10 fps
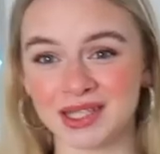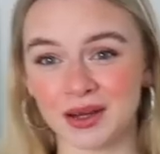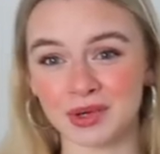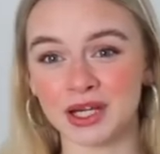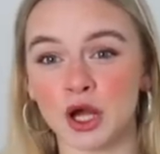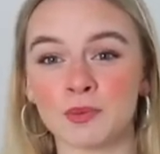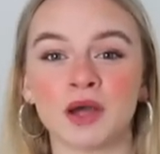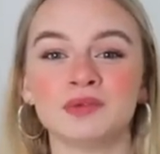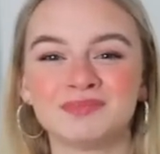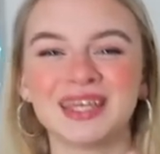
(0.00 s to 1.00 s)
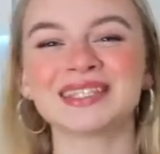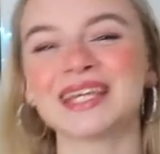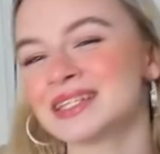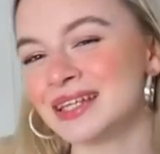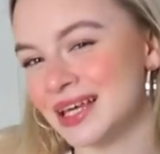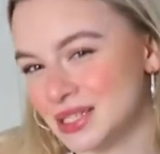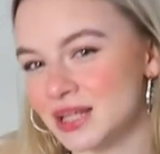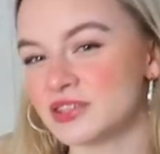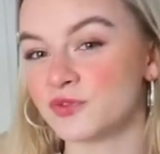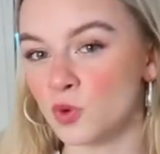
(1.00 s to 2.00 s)
don't really know, but this isn't it
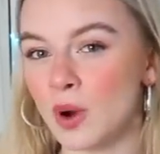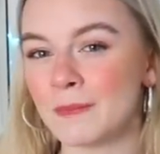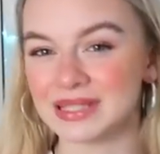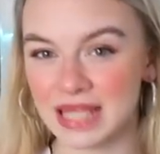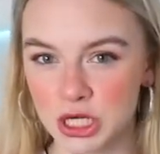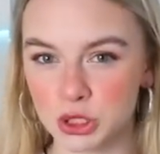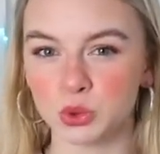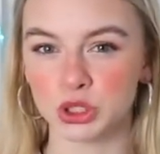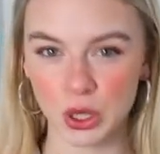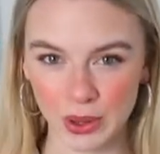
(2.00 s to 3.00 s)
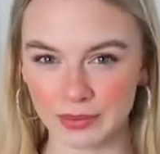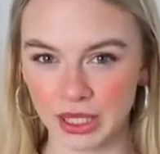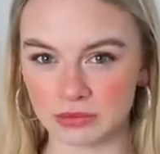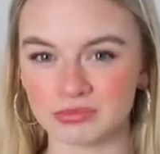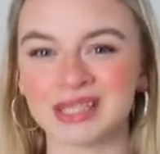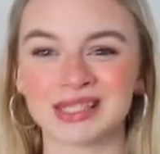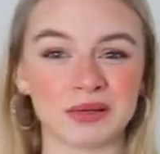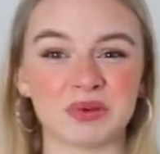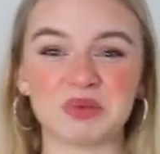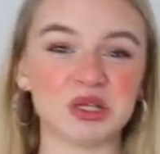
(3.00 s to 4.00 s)
till its full potential, do you know what I mean? This is
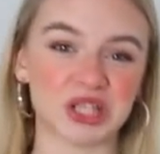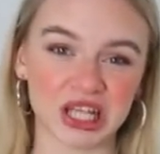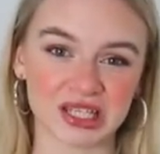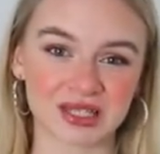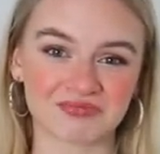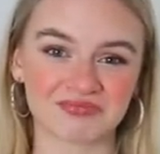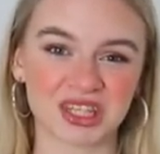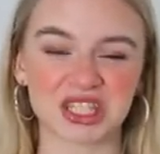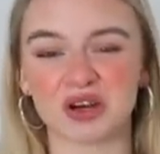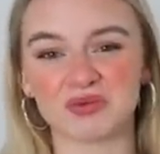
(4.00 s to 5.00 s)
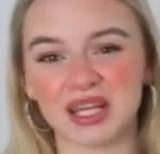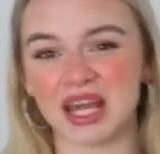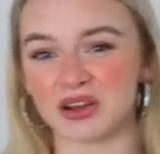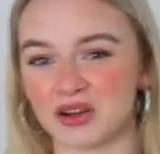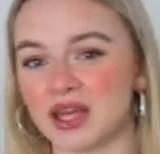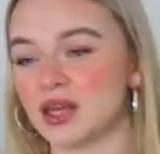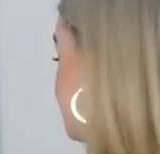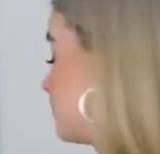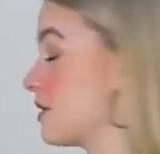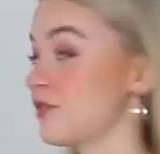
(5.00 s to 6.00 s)
it with blue jeans. It's not really that great. It
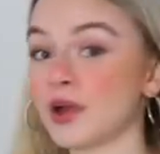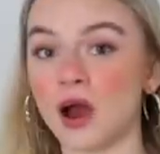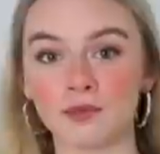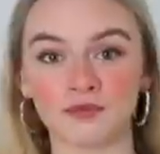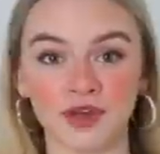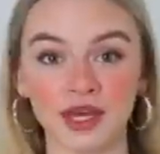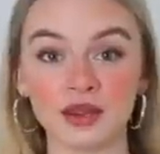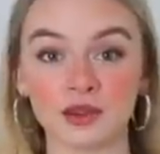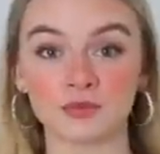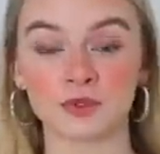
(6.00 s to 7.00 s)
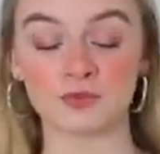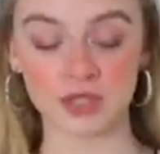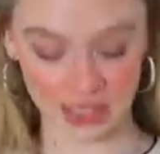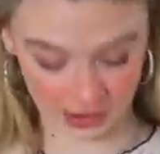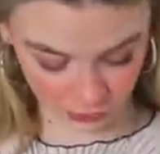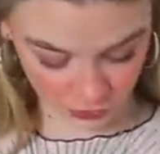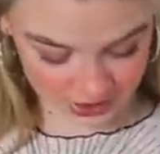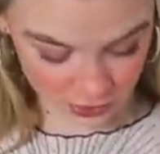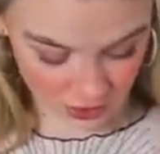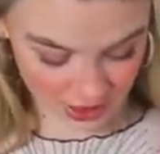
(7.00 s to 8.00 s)
is very, very comfy. The material
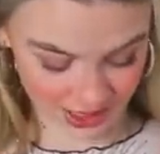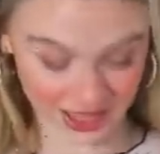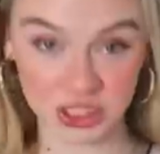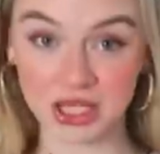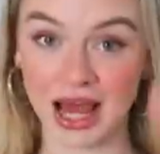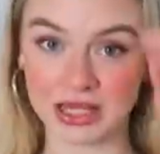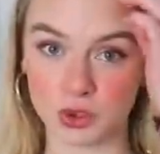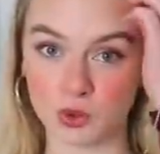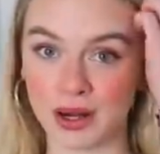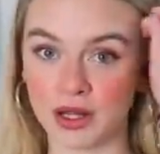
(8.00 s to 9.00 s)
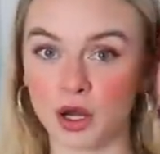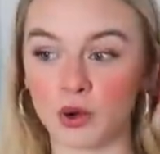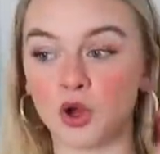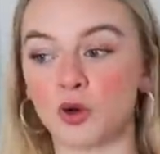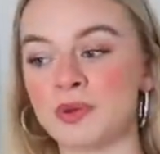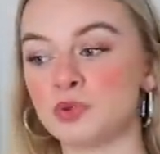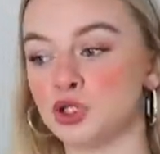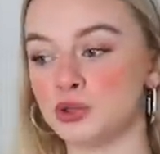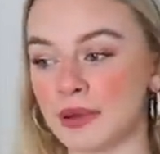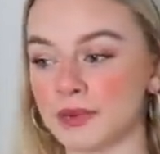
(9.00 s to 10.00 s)
is not like itchy at all, and I know a lot of people
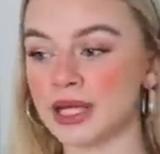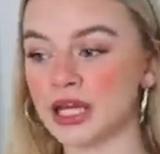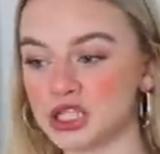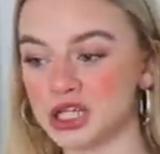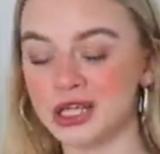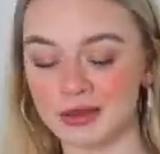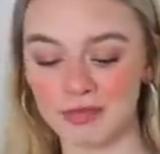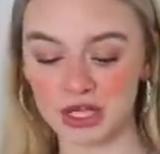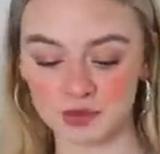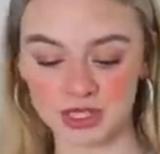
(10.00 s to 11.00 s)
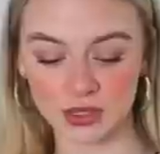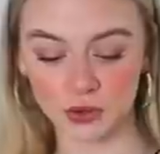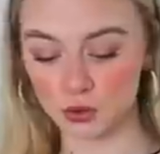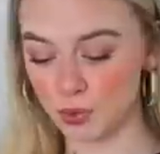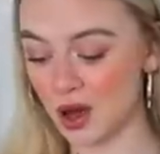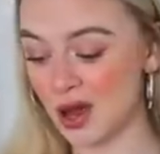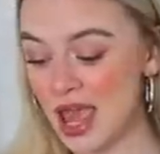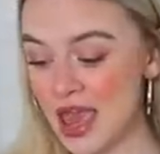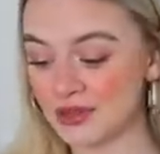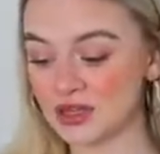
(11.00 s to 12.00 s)
do get really itchy in mesh material, but
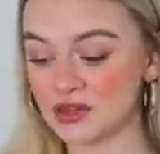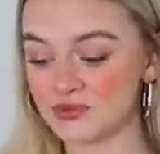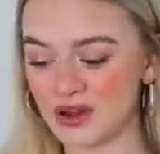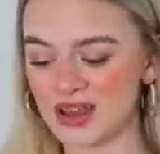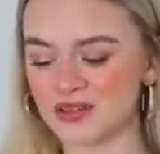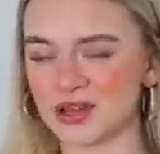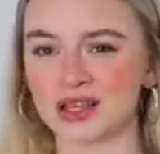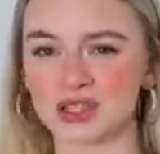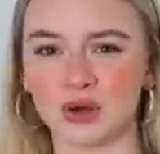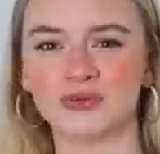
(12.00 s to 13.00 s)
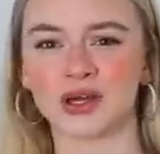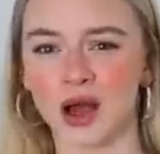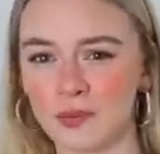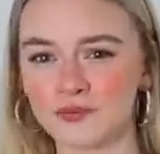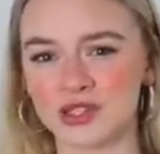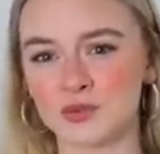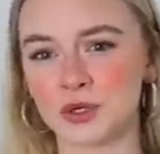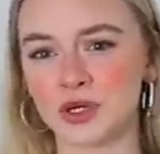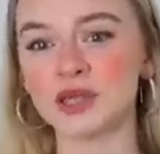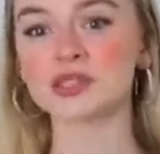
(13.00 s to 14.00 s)
this is very like soft and comfy to be
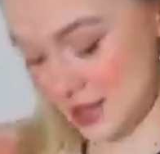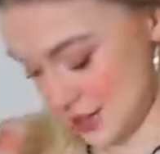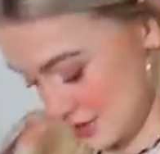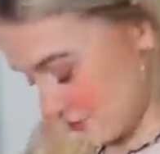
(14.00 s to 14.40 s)
honest. It is